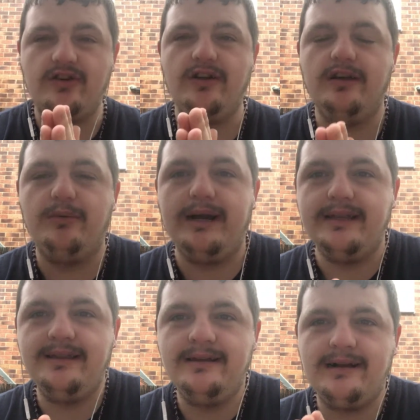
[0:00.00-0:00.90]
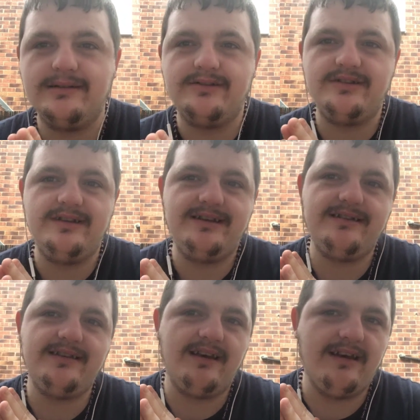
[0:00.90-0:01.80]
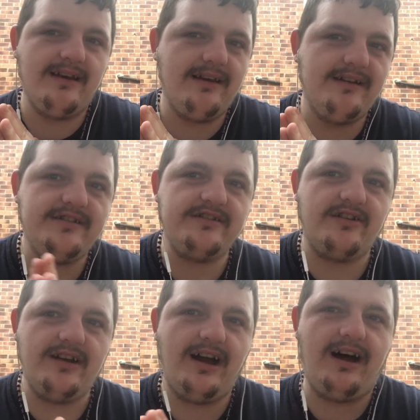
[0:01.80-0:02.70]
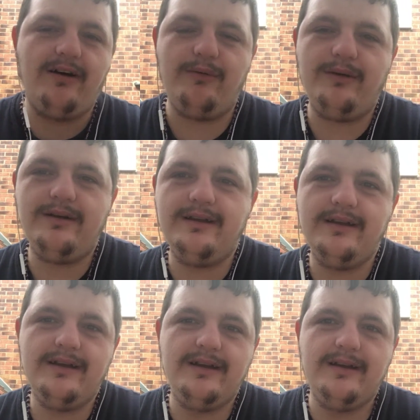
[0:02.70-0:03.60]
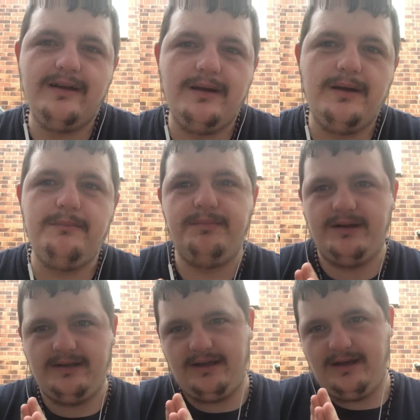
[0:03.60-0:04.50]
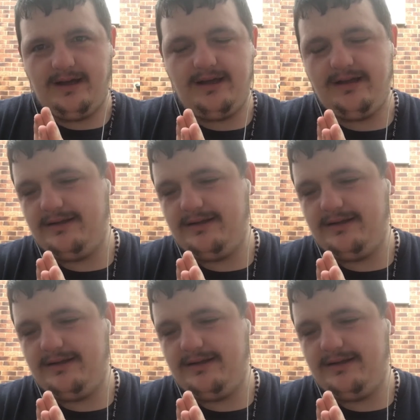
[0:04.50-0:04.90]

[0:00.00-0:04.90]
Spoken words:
don't know when, I just need to sort it out. But yeah,